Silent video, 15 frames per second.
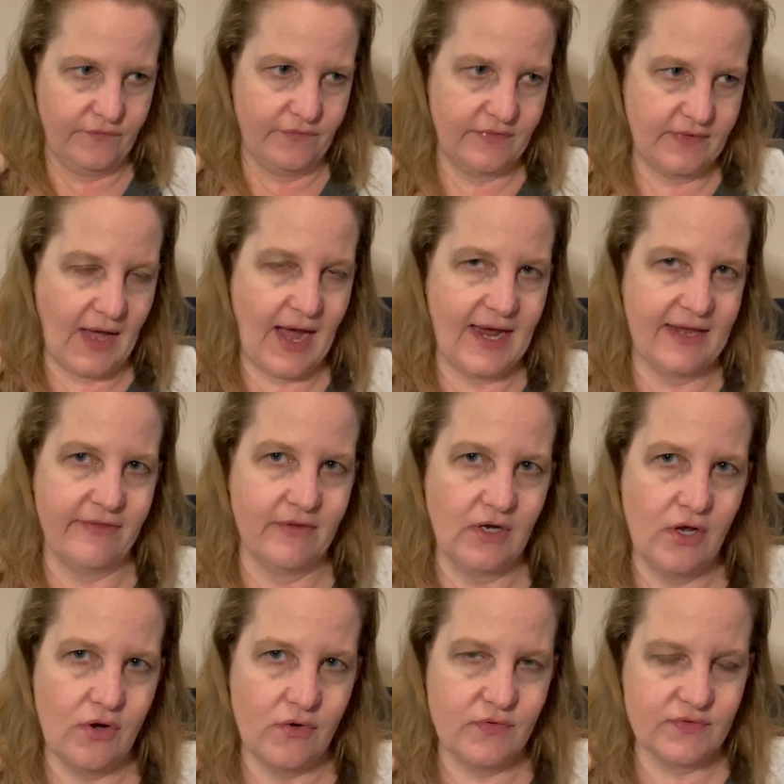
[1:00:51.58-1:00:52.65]
the eye and the
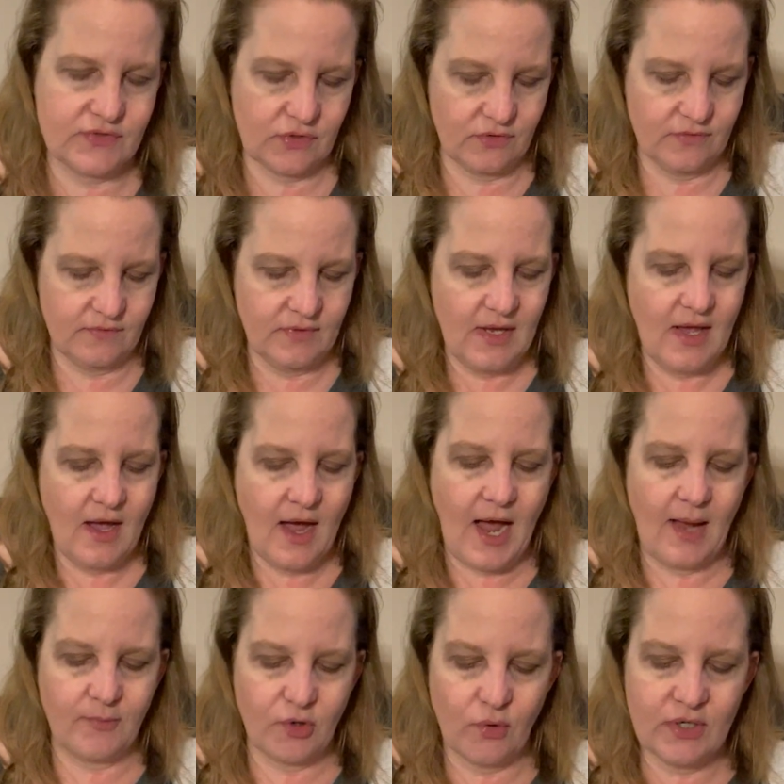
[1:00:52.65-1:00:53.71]
nose, or
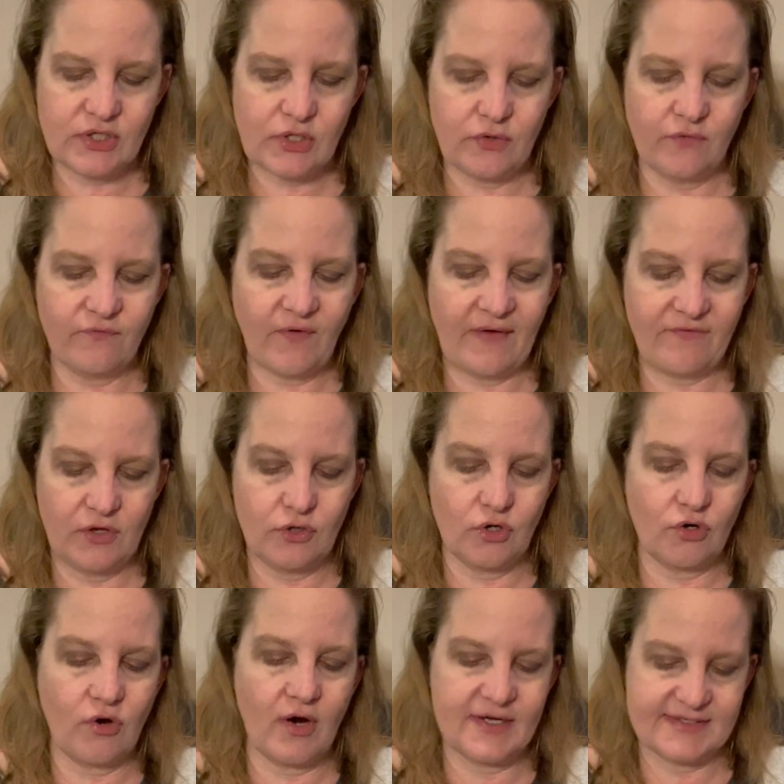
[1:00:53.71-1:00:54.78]
I'm going to do 500
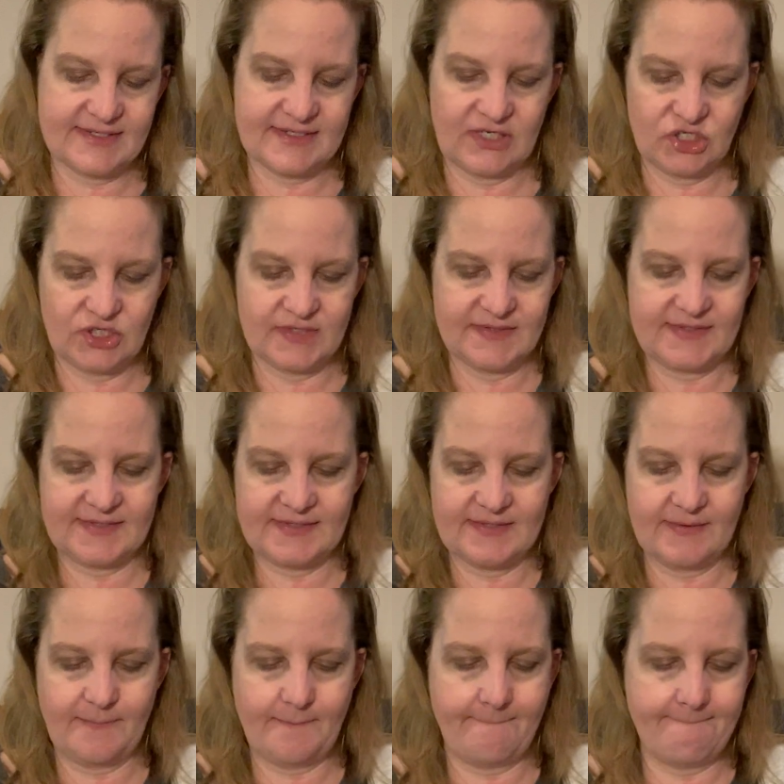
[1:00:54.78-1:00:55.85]
cross stitches.
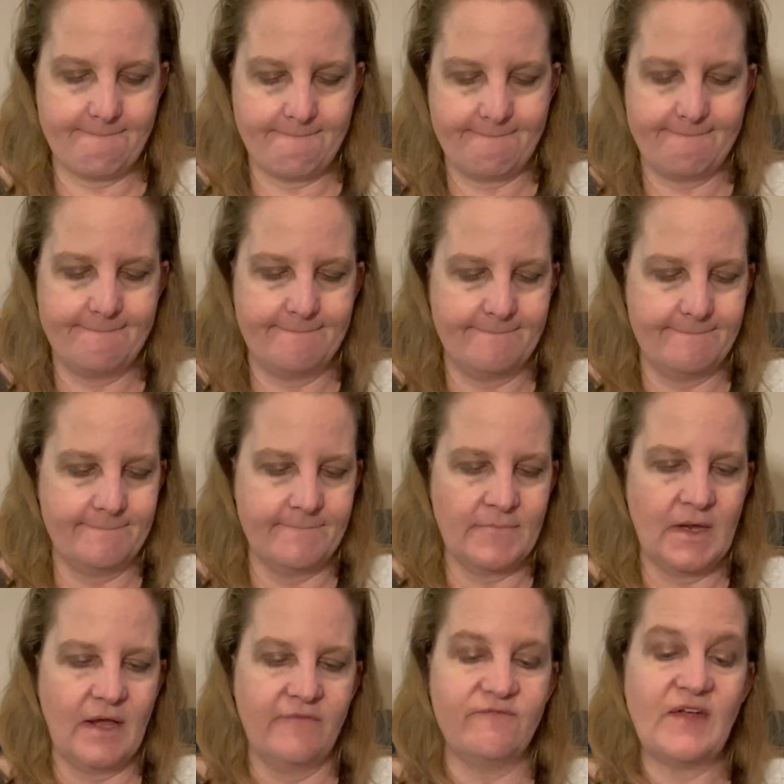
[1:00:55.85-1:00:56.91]

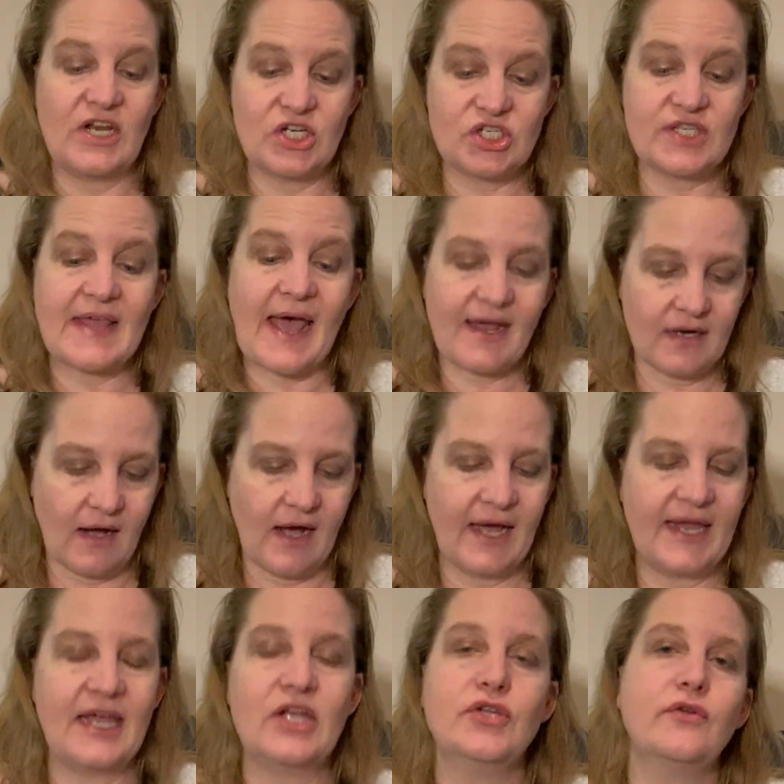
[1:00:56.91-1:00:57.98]
Finish that
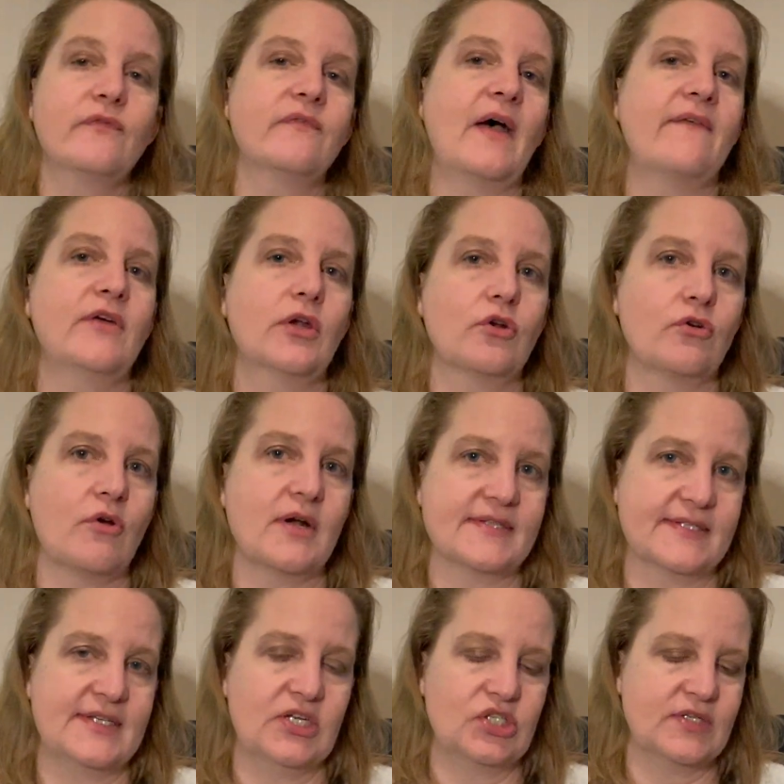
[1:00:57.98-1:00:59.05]
eye and do 500 cross
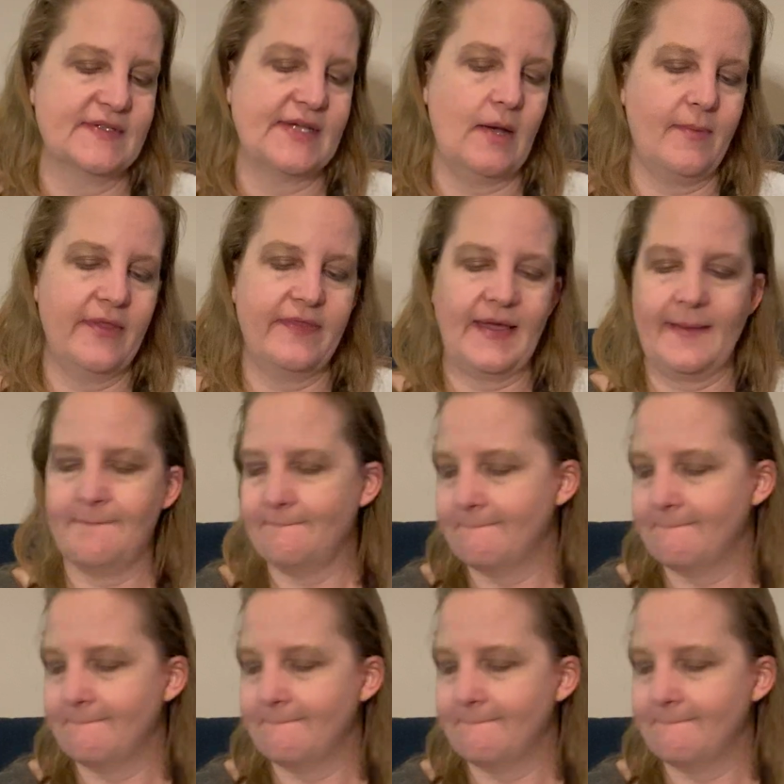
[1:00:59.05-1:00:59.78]
stitches. How about that?